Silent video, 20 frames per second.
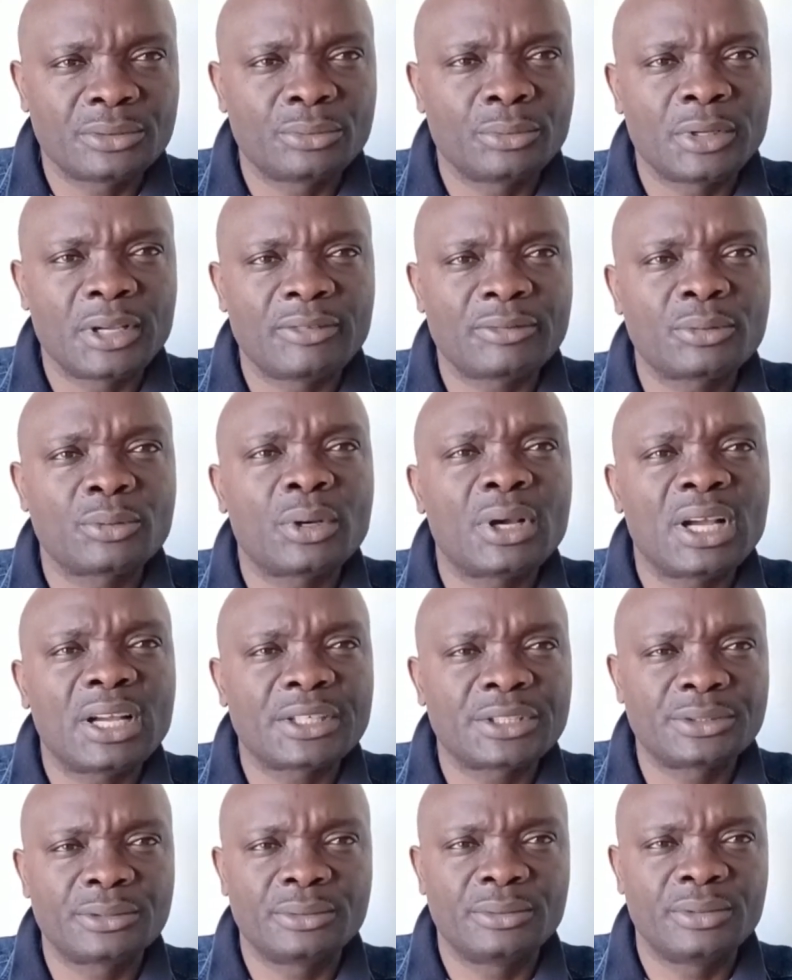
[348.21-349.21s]
We have to
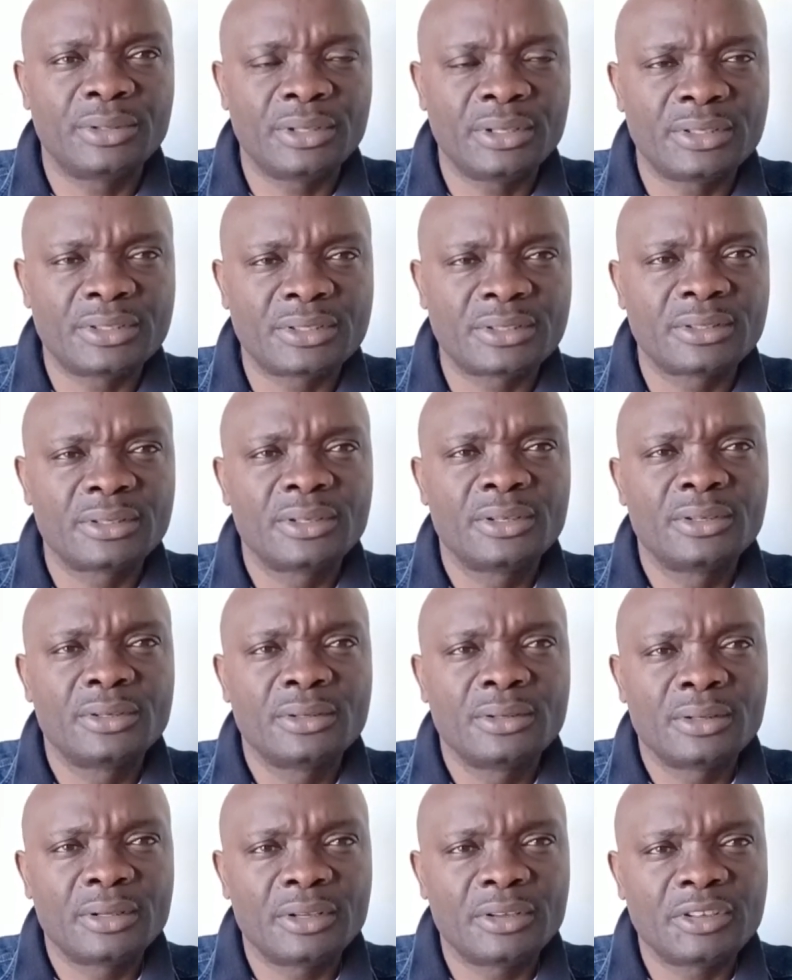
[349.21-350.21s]
action this.
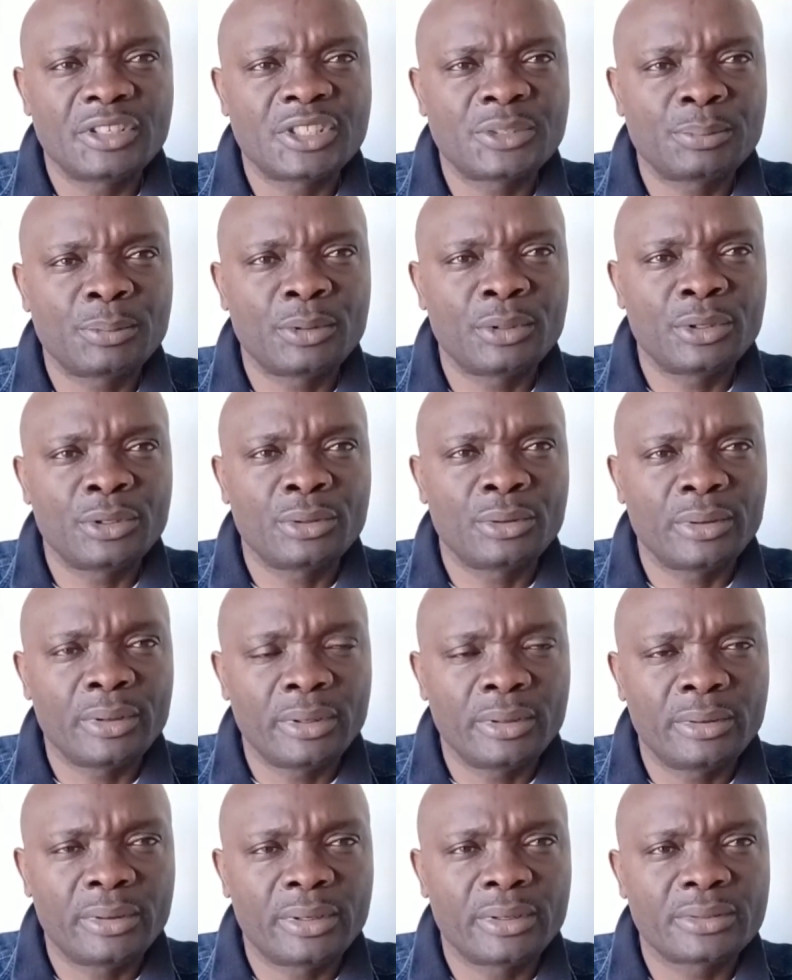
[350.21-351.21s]
Explore your
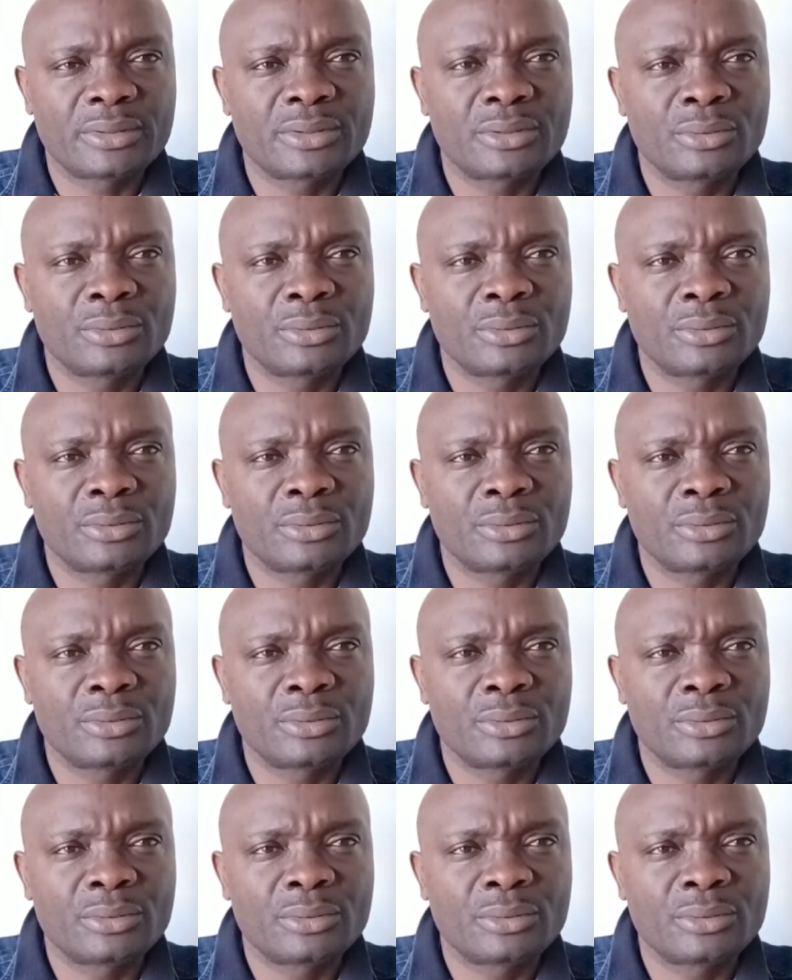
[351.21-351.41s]
areas.